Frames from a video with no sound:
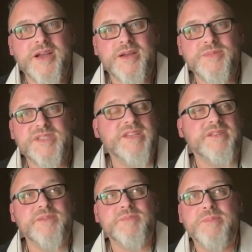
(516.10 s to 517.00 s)

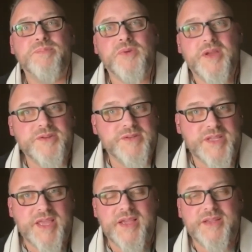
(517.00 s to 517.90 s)
stealing my brother's
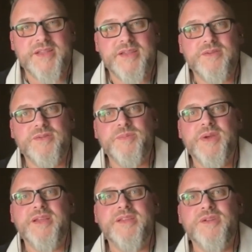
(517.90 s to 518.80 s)
candy or
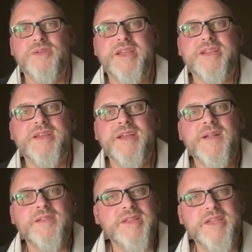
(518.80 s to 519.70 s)
my, like
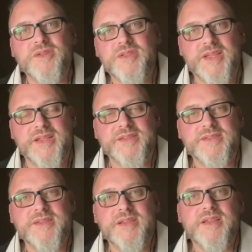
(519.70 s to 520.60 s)
little
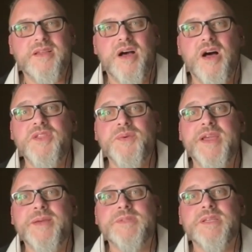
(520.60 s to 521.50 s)
things, all the
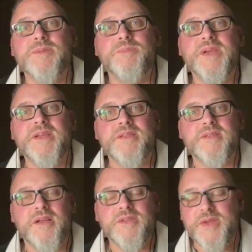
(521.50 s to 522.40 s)
way
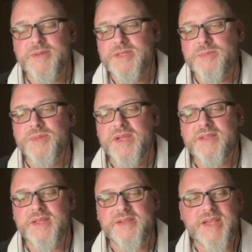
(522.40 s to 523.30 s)
up to big
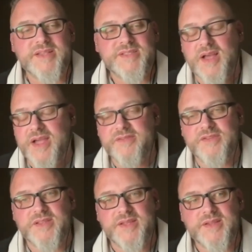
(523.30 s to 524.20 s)
things. I saw
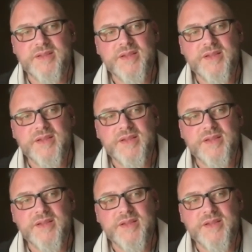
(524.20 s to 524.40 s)
everything.